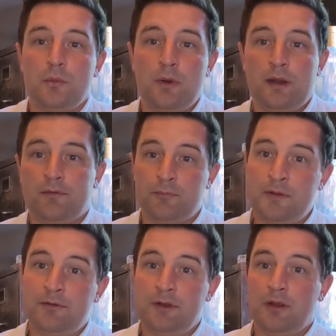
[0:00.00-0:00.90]
We then
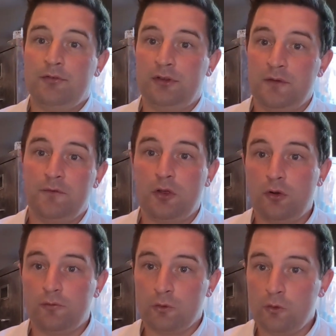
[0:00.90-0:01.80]
submitted a certificate
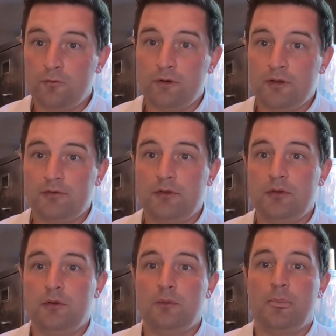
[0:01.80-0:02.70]
of lawfulness
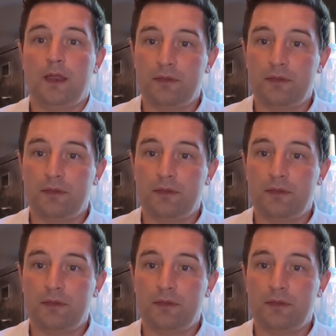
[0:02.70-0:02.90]
to